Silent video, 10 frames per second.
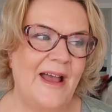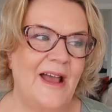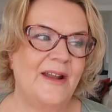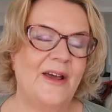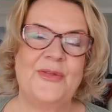
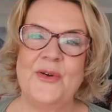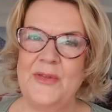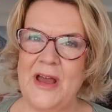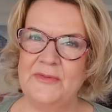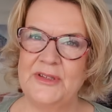And I
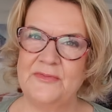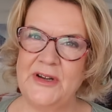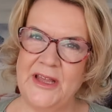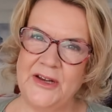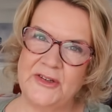thought that was a
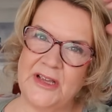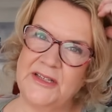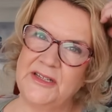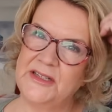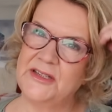really
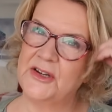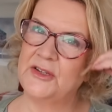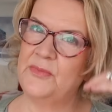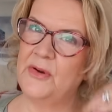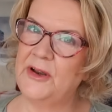interesting
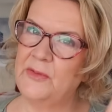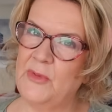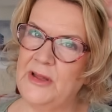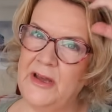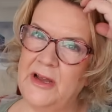discussion point
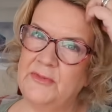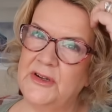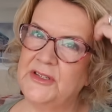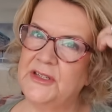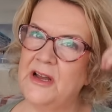and one that I
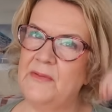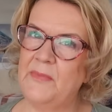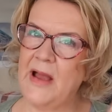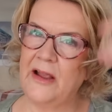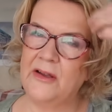wanted to
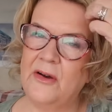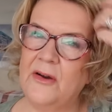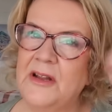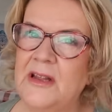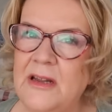come back
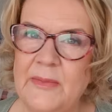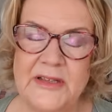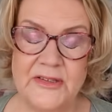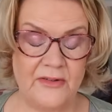on a little bit.